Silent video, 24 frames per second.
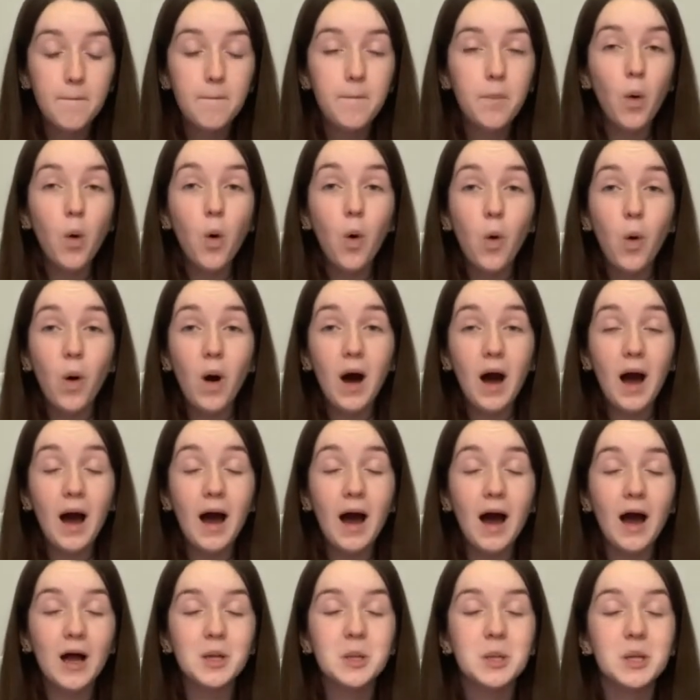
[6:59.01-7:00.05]
but
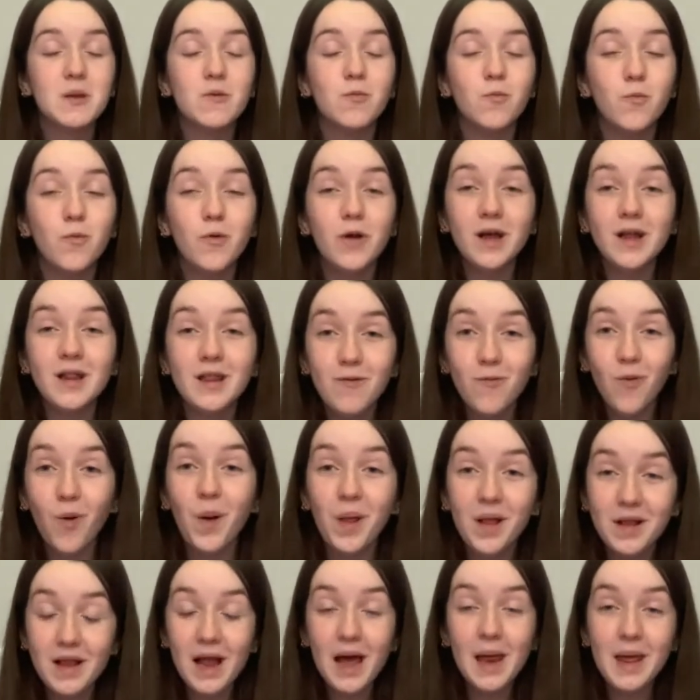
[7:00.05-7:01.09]
I just really
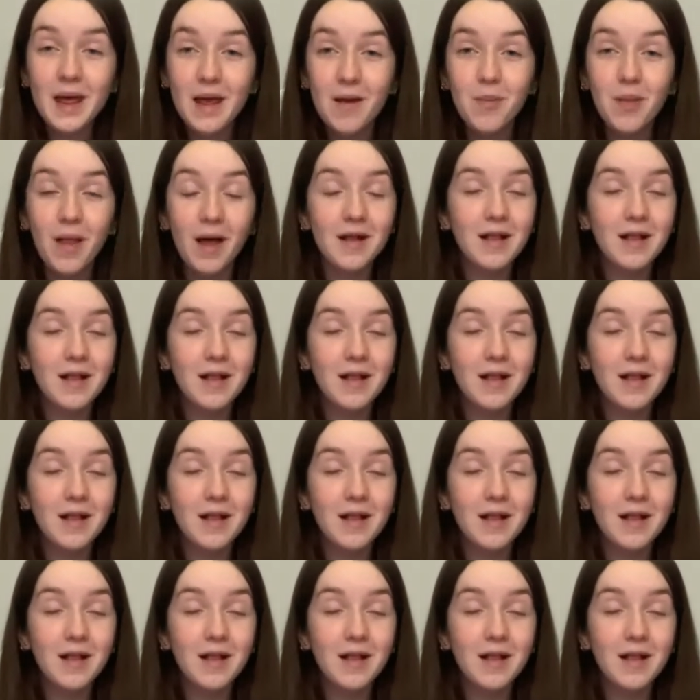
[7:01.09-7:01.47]
want to get in like